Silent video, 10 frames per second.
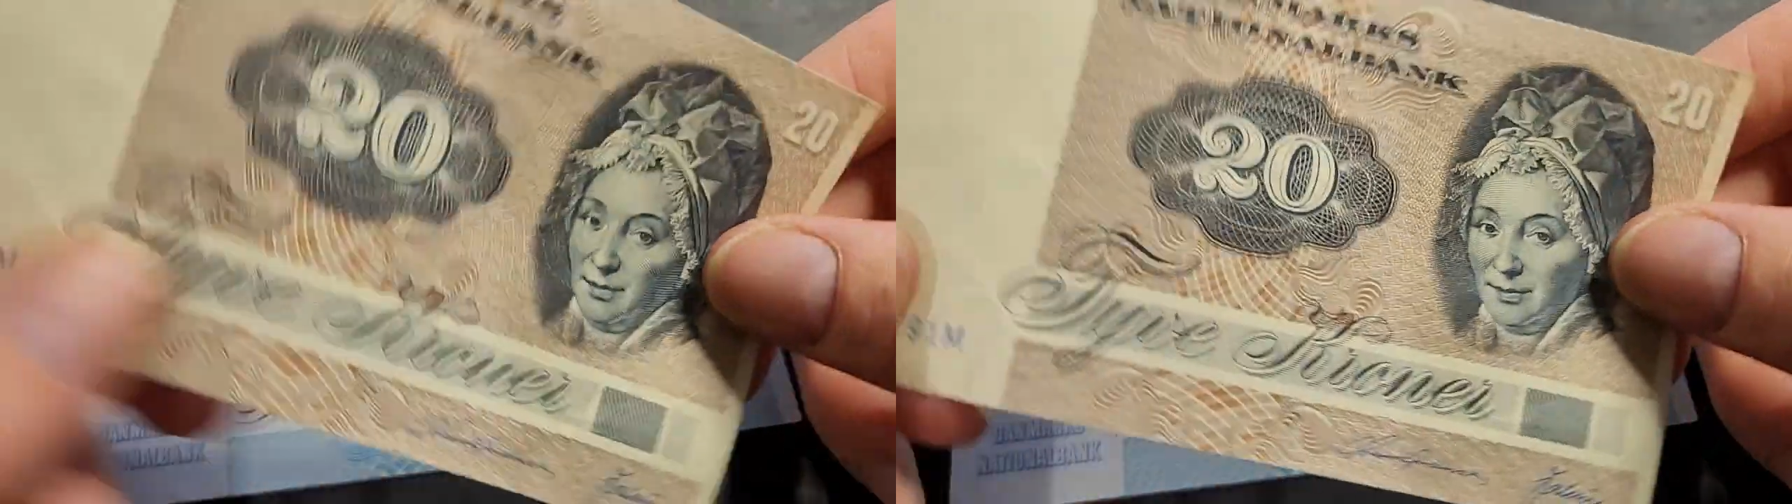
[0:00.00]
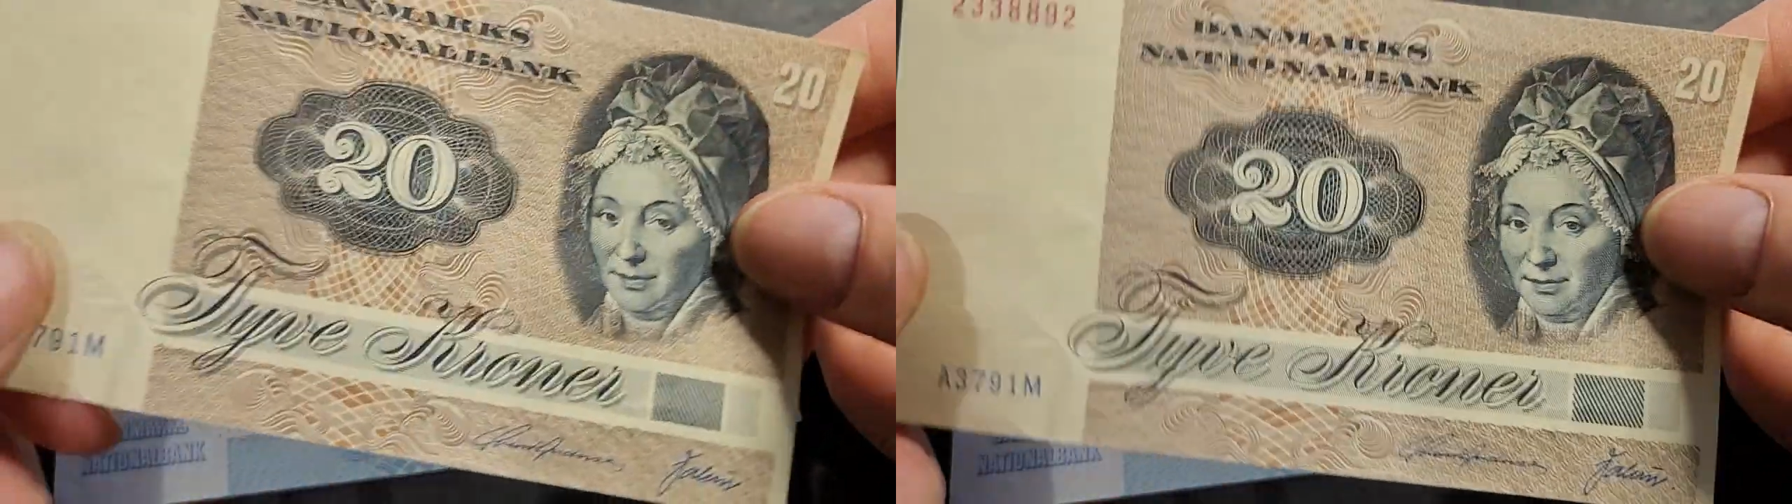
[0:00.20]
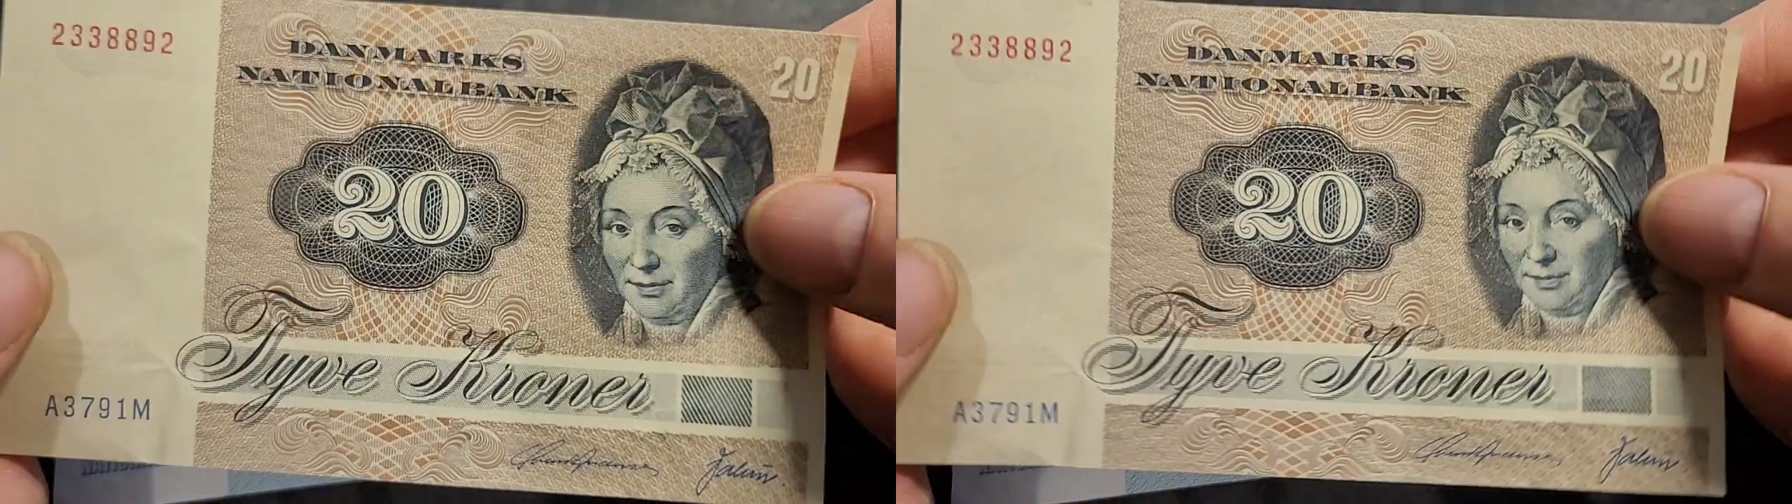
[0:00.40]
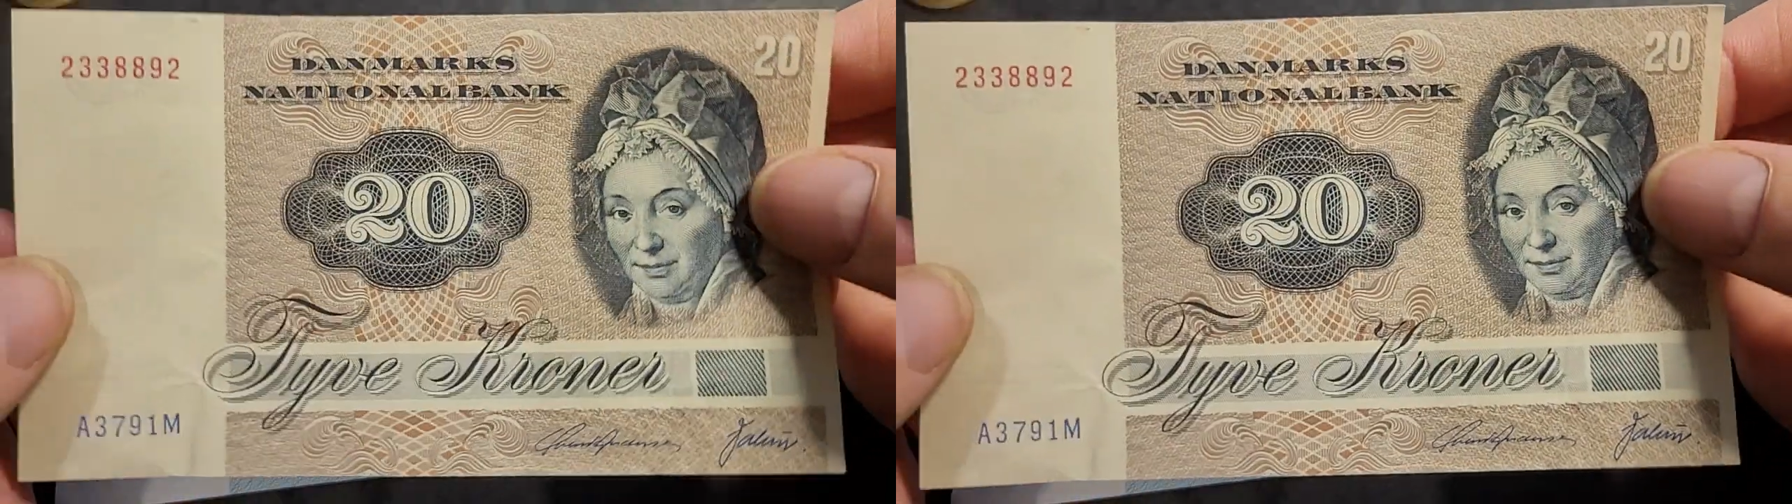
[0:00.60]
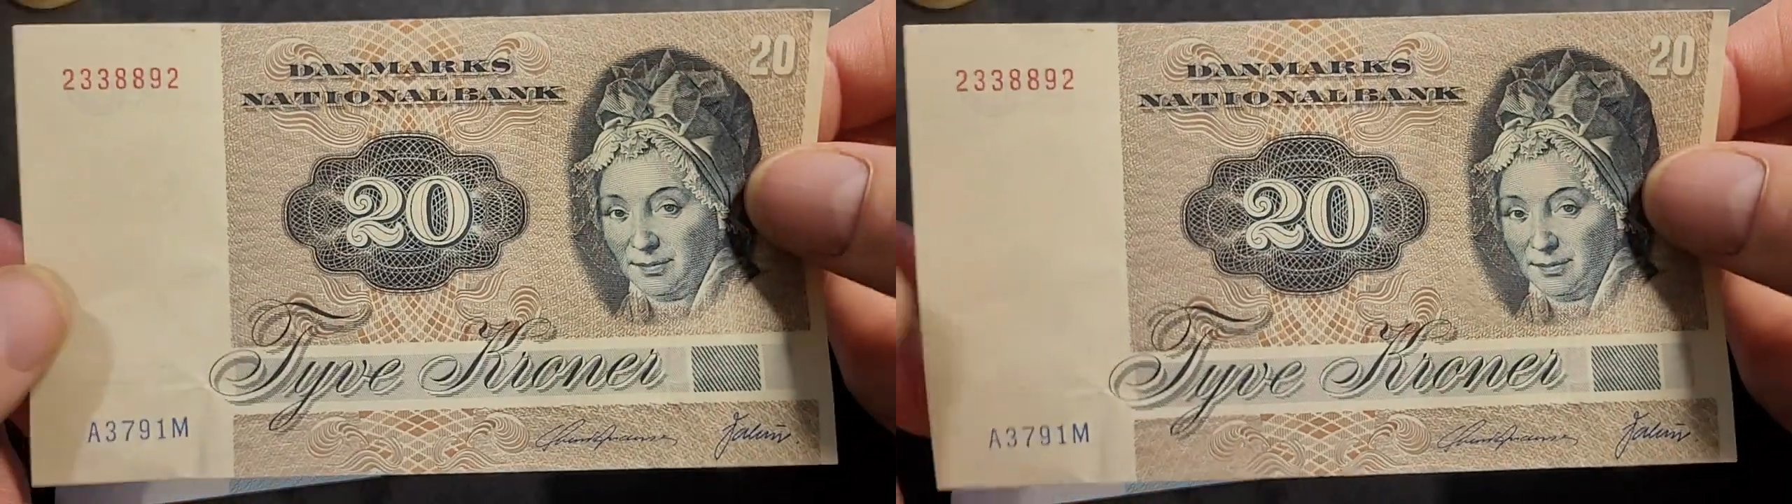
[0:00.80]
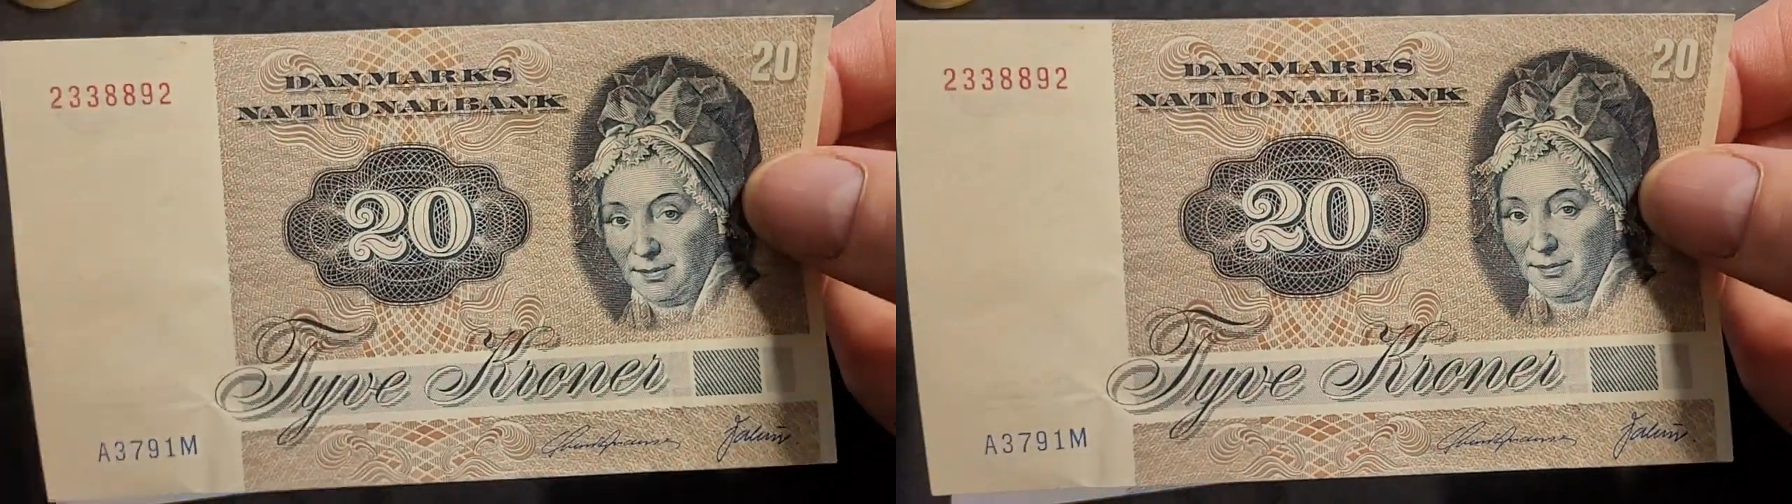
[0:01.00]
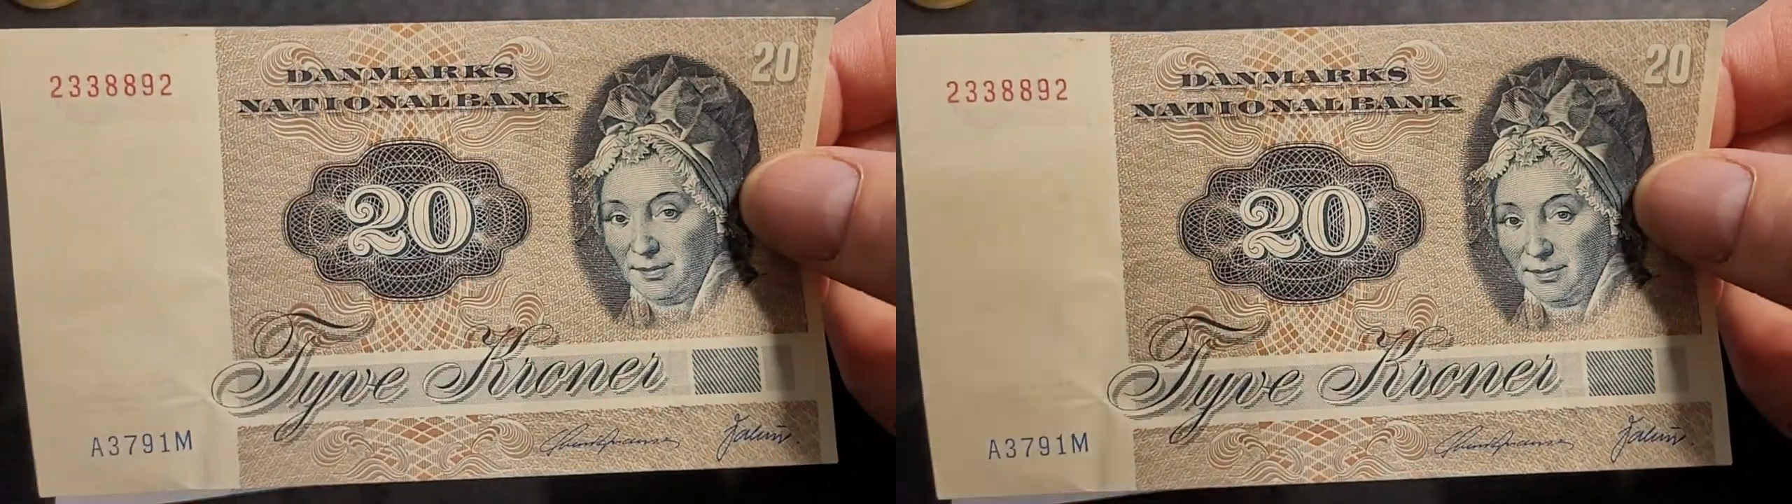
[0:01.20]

And the previous one I had,